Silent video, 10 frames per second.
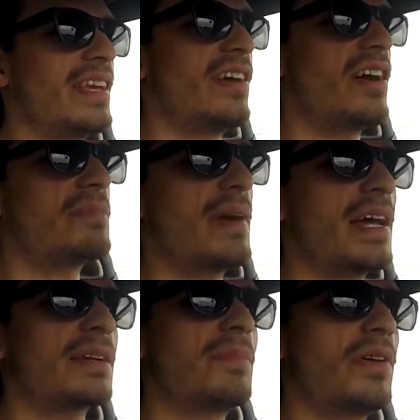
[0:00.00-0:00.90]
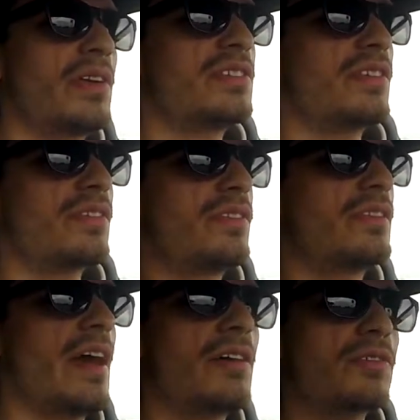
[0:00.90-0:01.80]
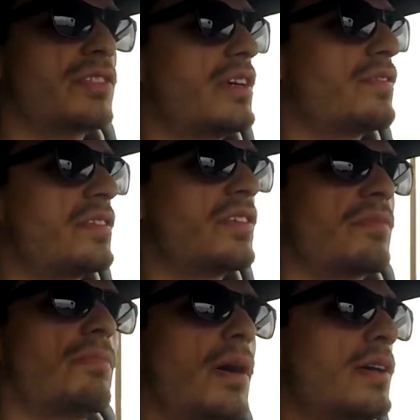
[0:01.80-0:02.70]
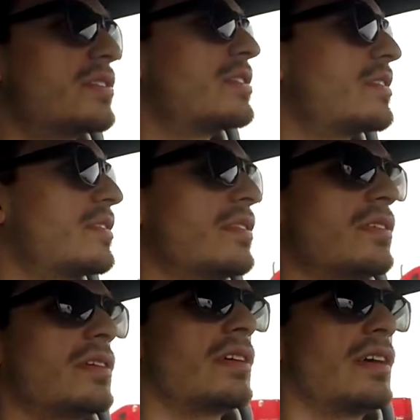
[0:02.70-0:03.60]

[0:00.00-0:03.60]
Automatic mode, it just downshifts and just punches you.